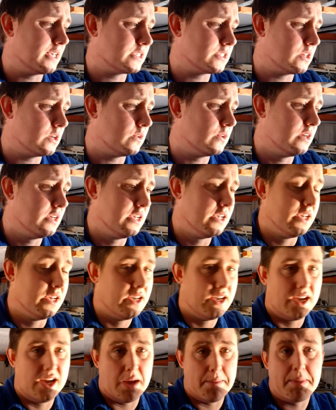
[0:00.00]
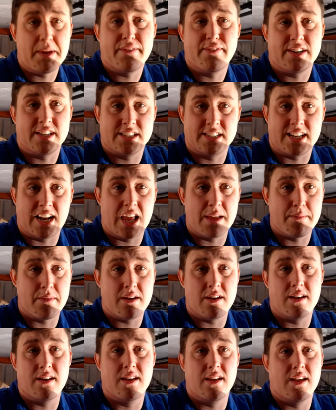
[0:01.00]
So a bit of a
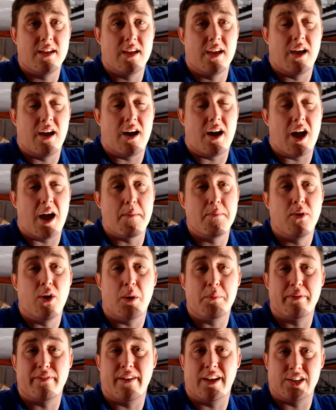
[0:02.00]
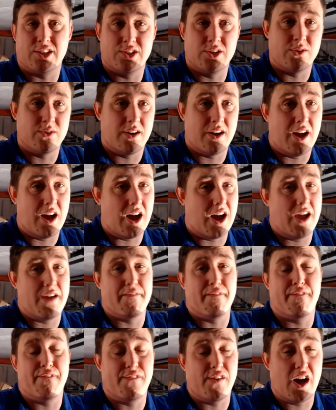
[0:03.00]
disclaimer, I'm not professional. I
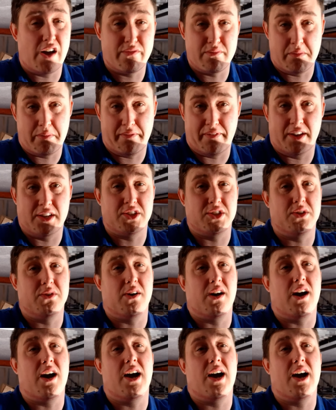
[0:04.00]
am far from a professional.